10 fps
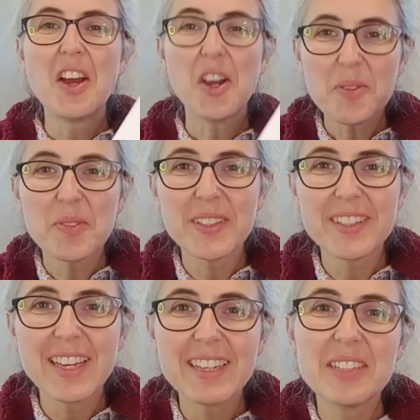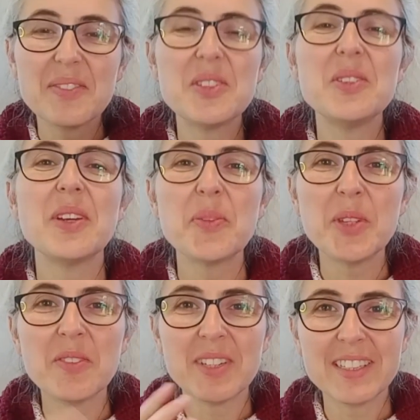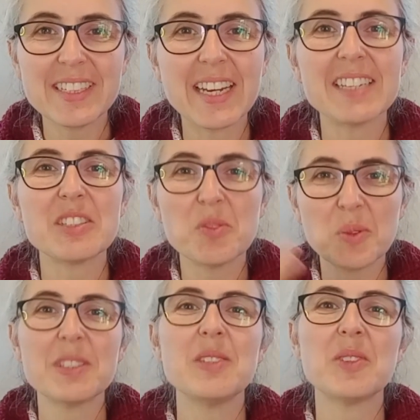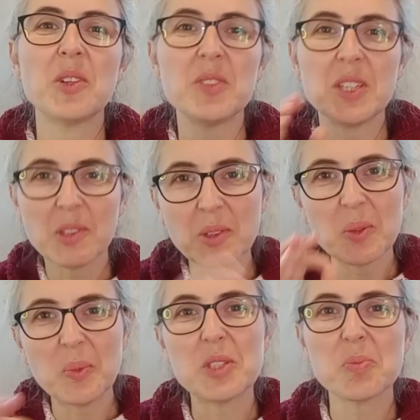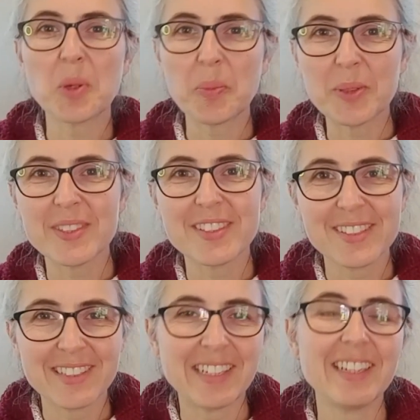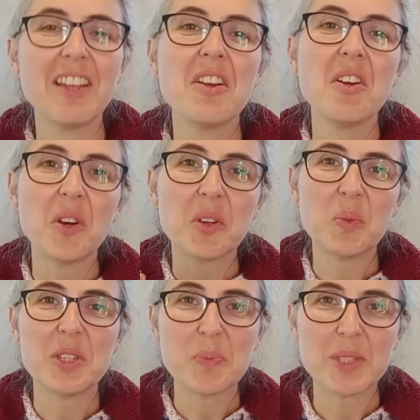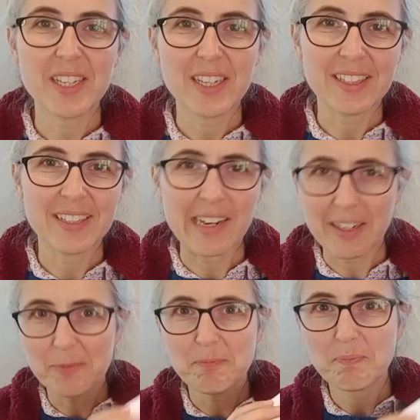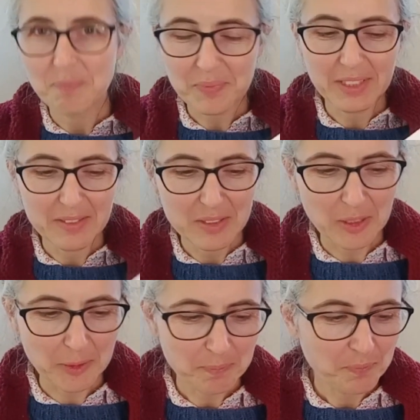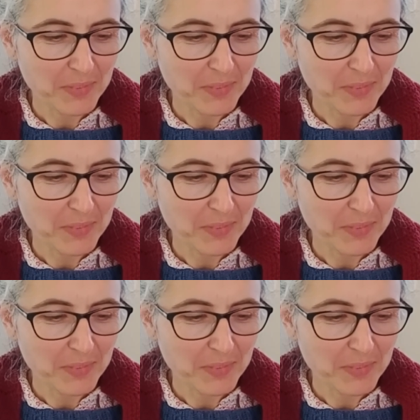Hopefully that gives you a bit of an indication of what's involved in knowing which propers to sing on which particular day. So,